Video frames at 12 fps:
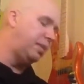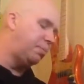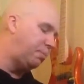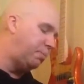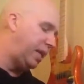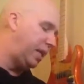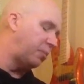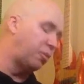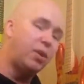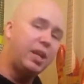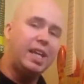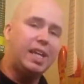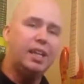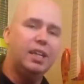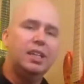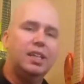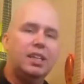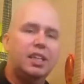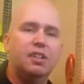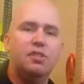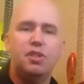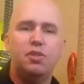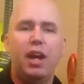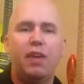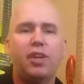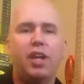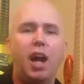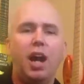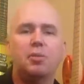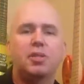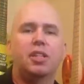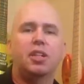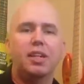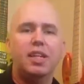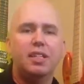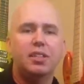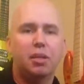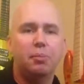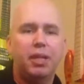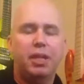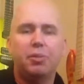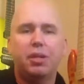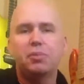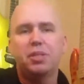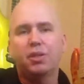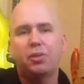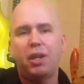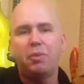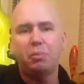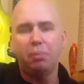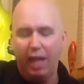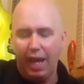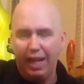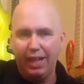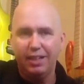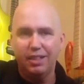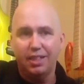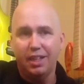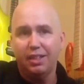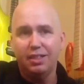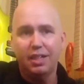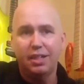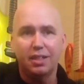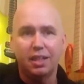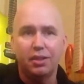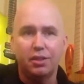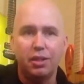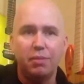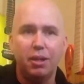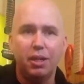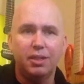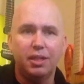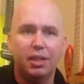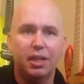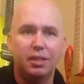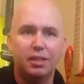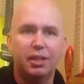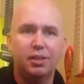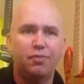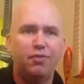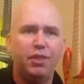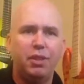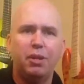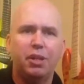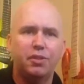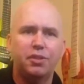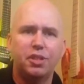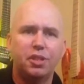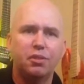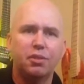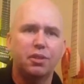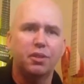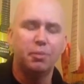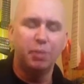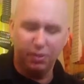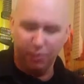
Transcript: pickup ring gives you every option there is on a pickup. Comes in cream and black, and it's like I said, it's like 30 bucks, I think. It's like 50 bucks for two or 30 bucks for